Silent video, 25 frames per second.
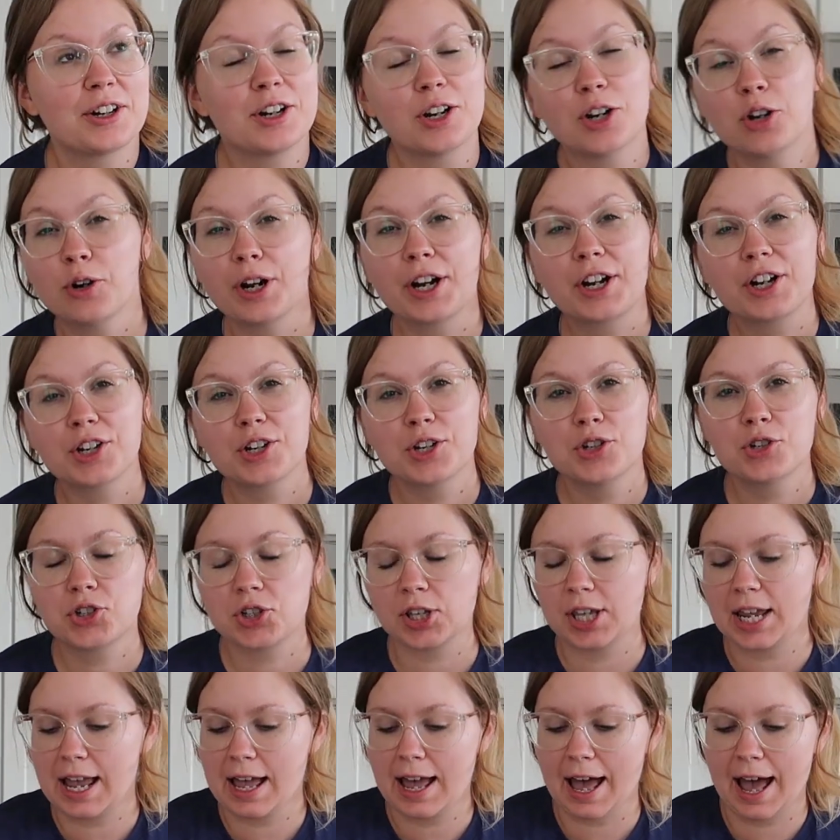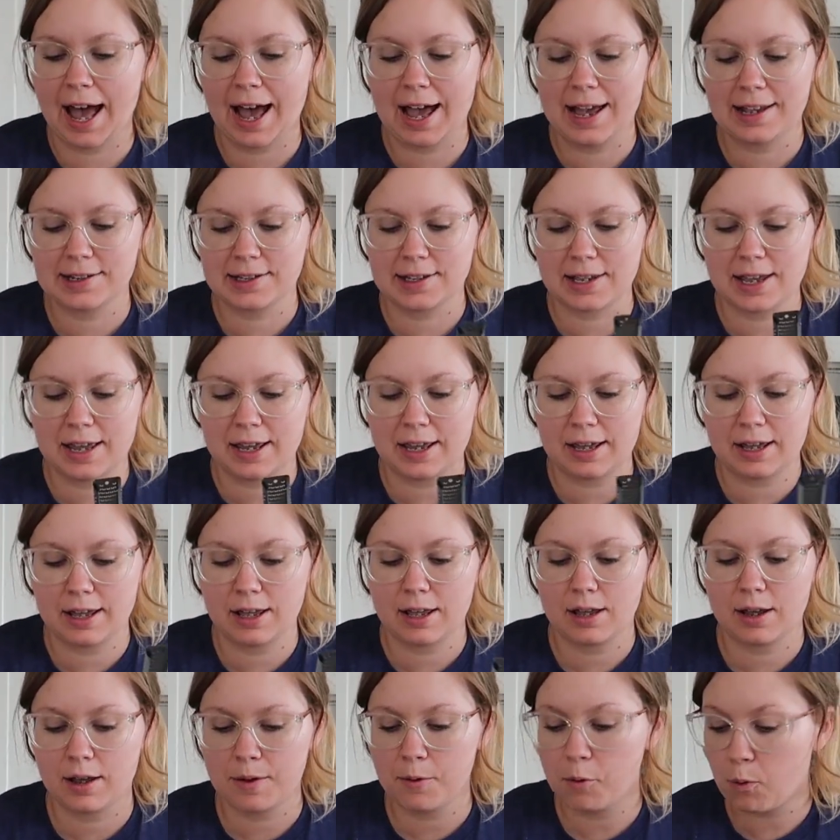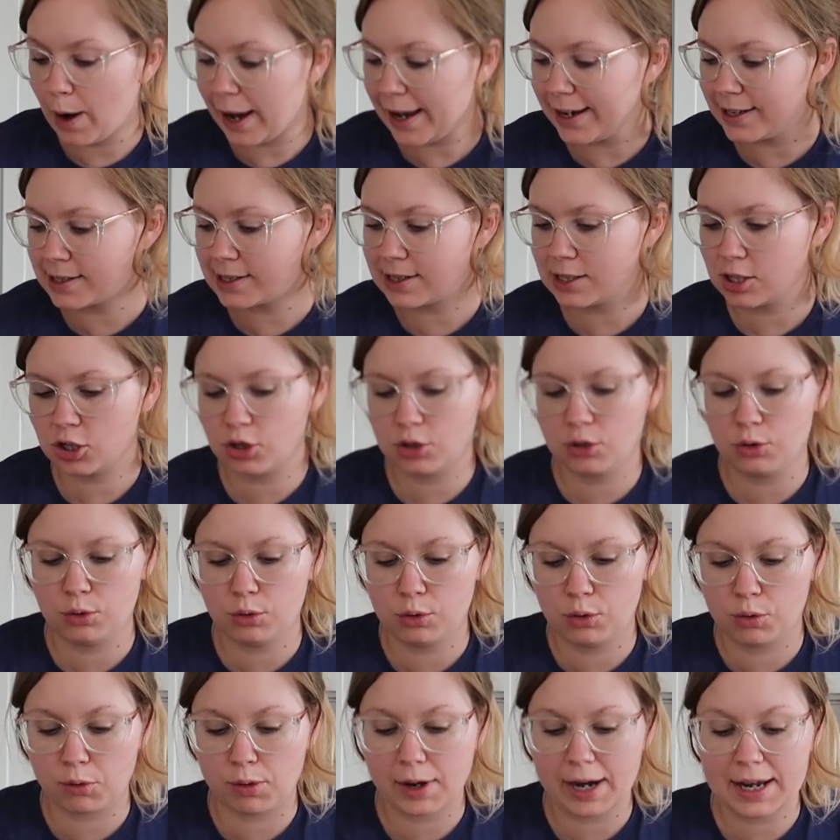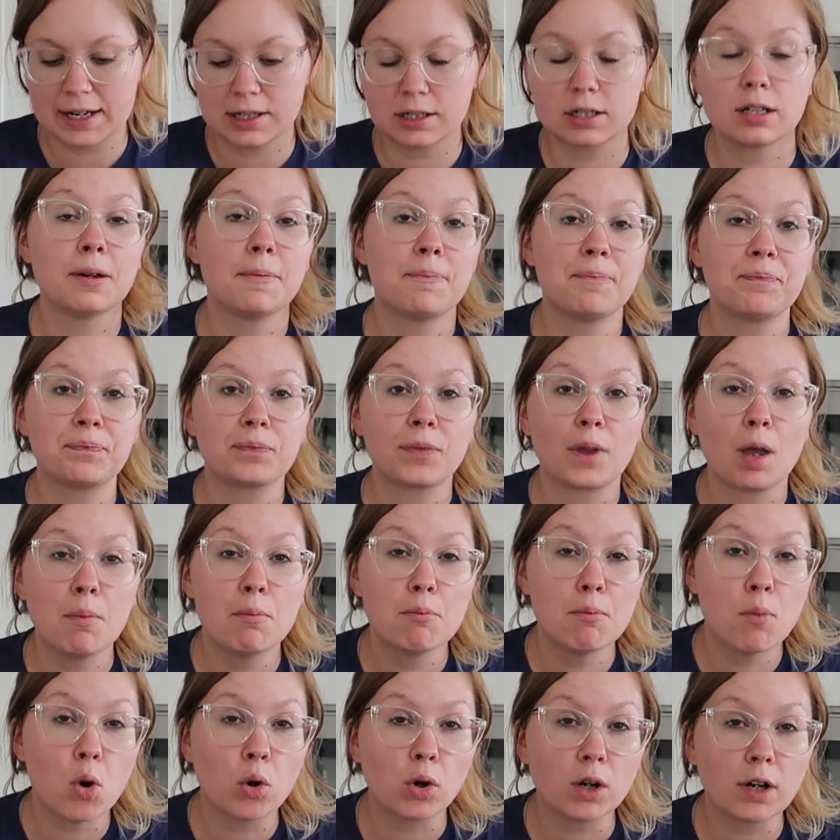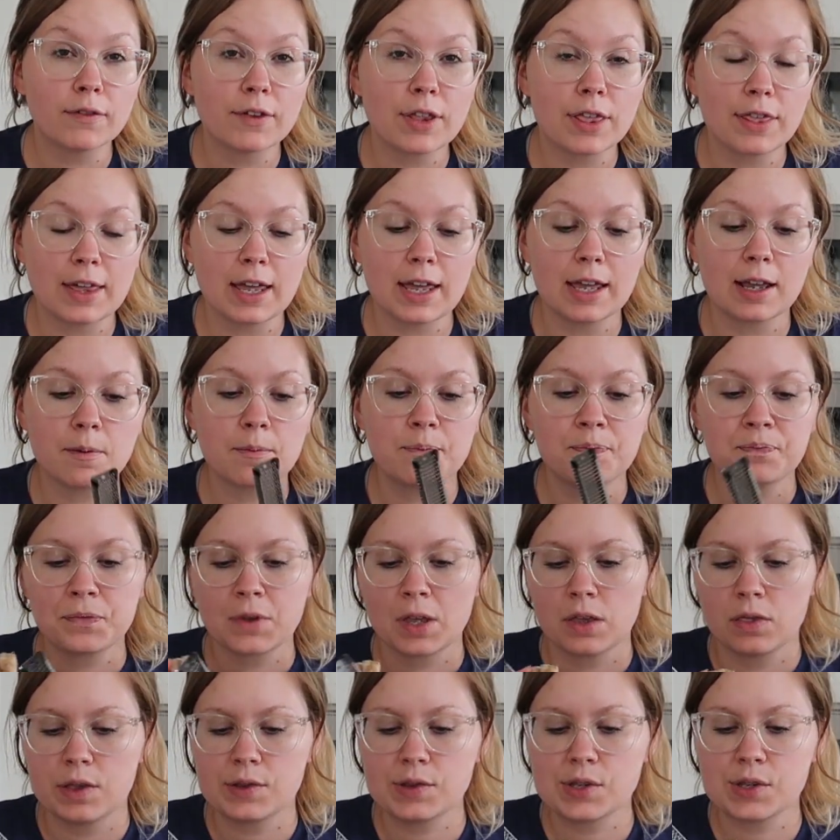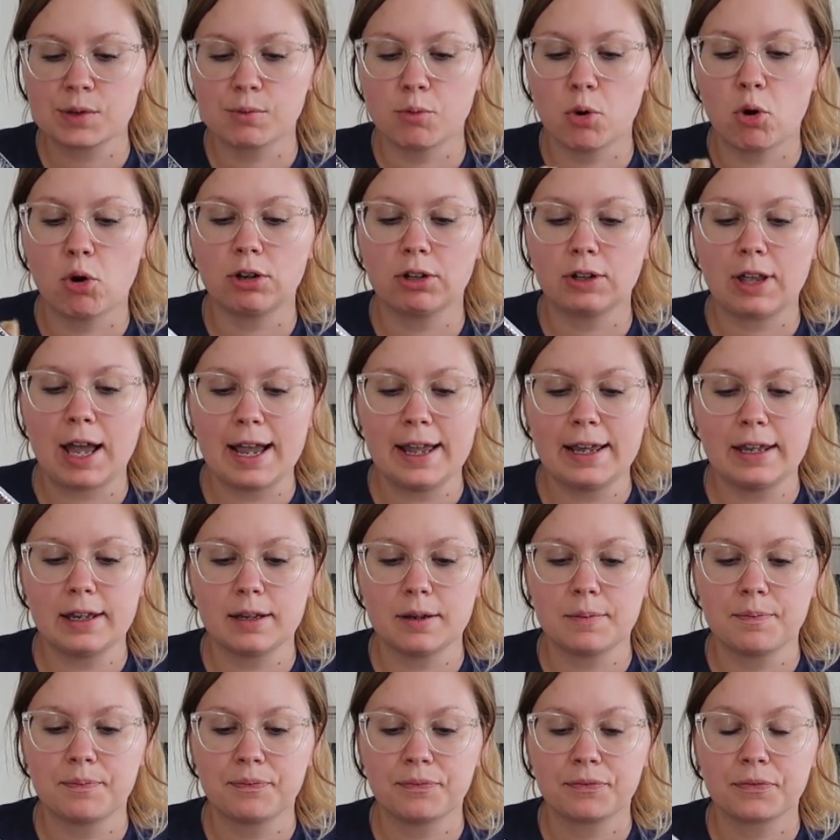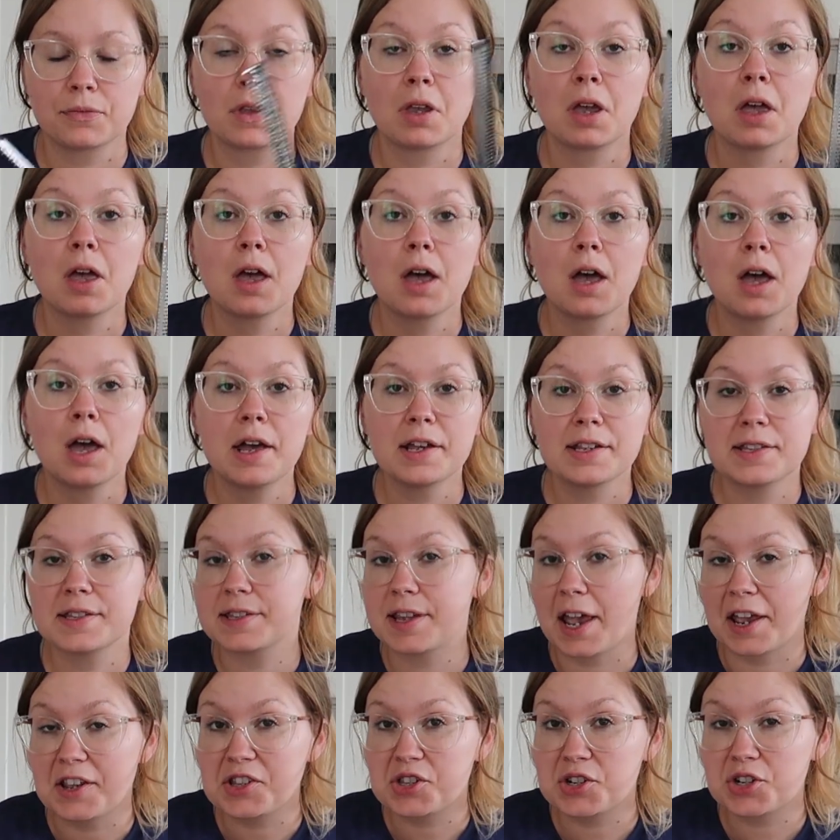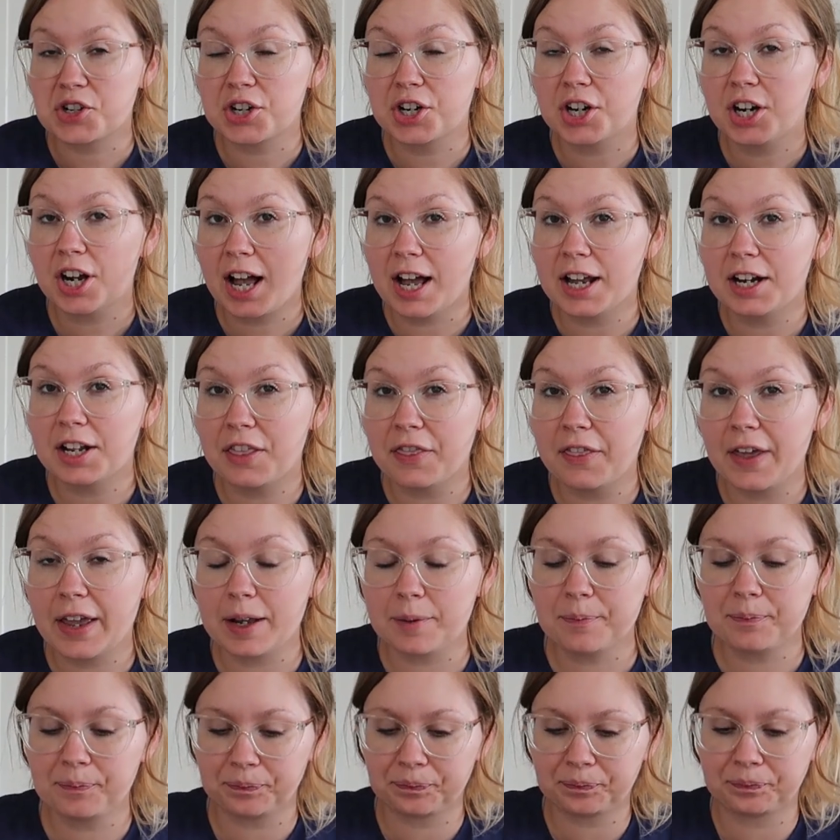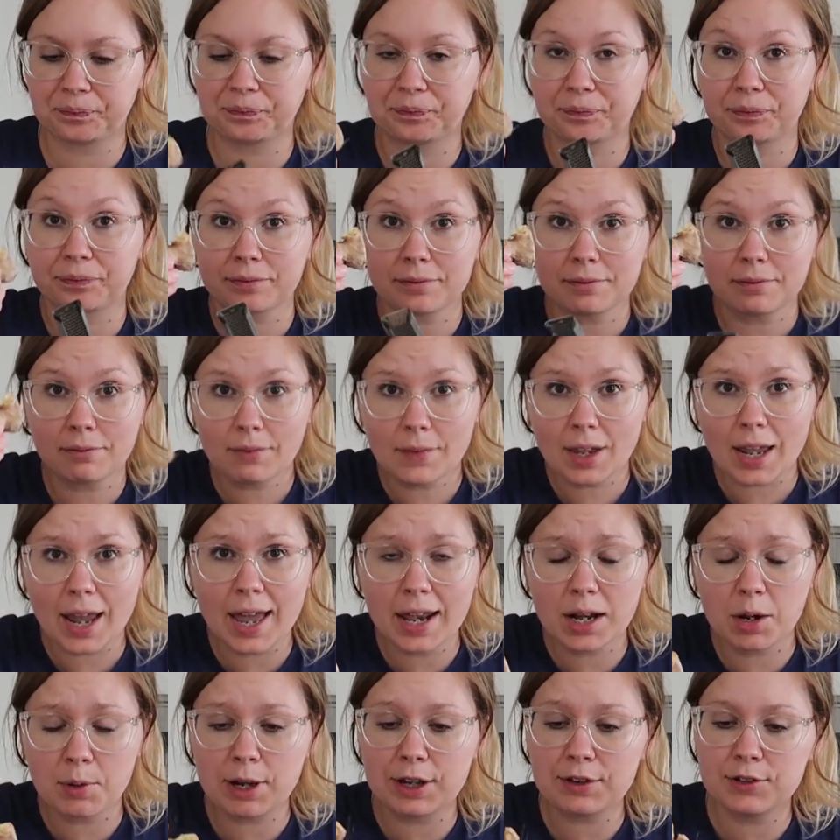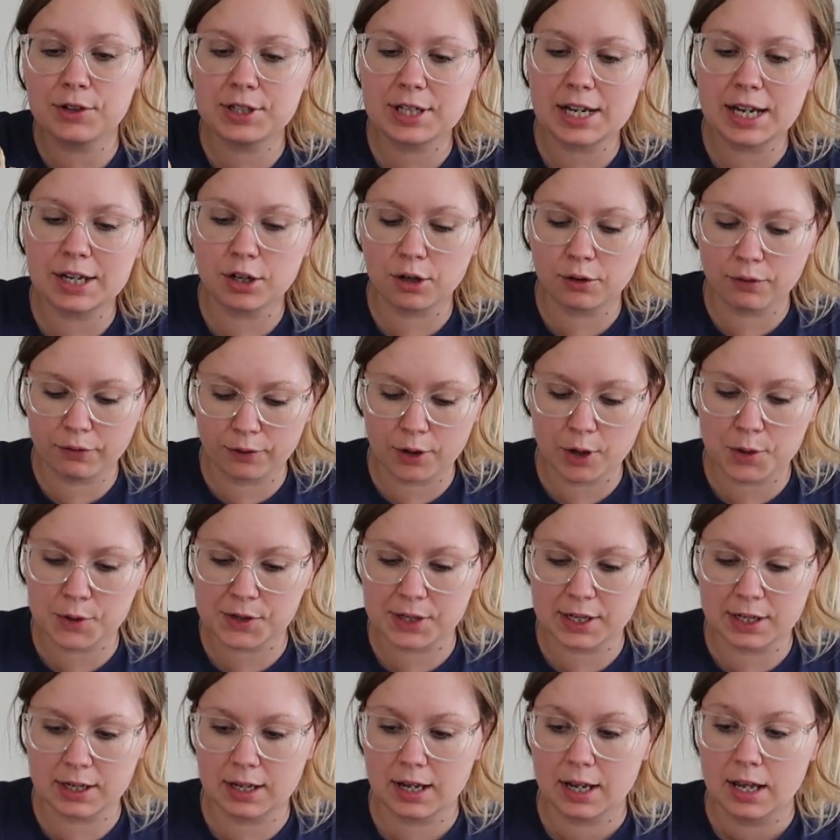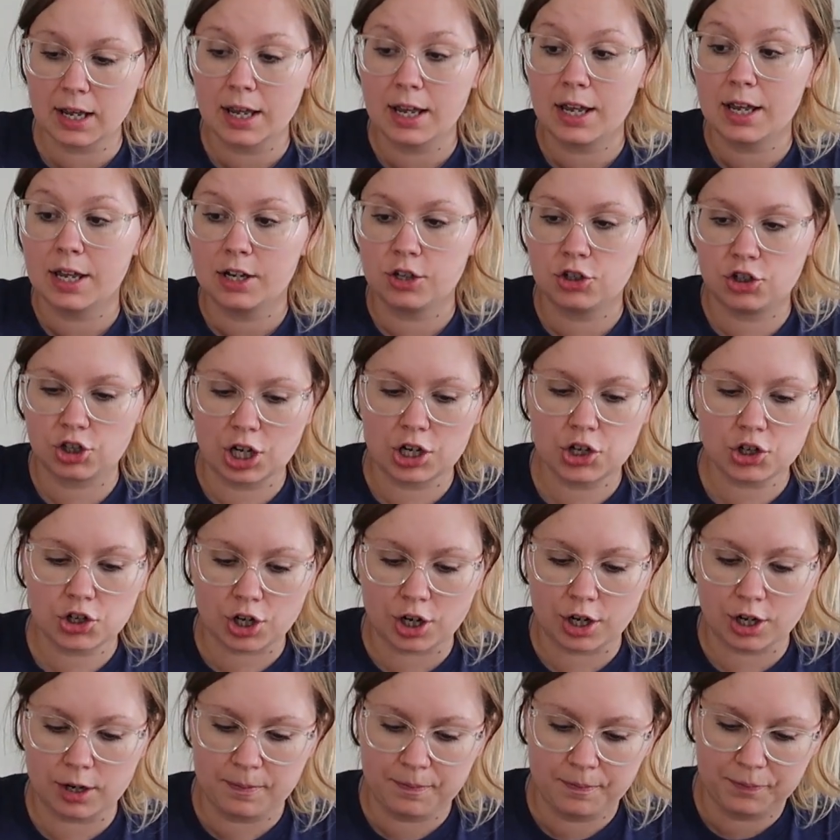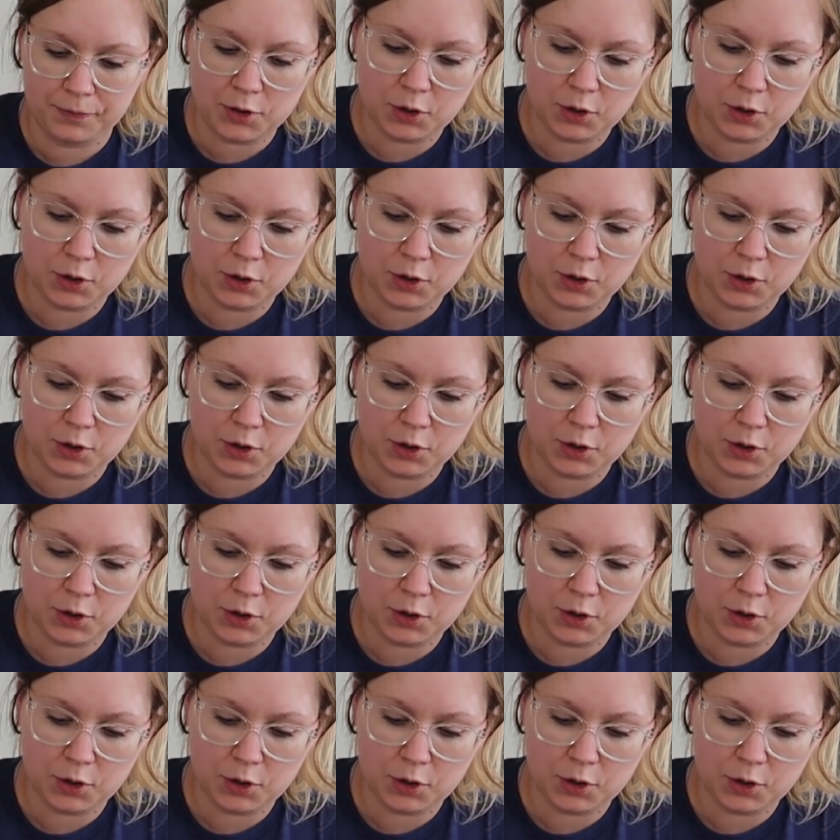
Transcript: A grater usually has like ways to grate more of a thing. This is more like a zester kind of thing. Anyway, if you take your frozen ginger.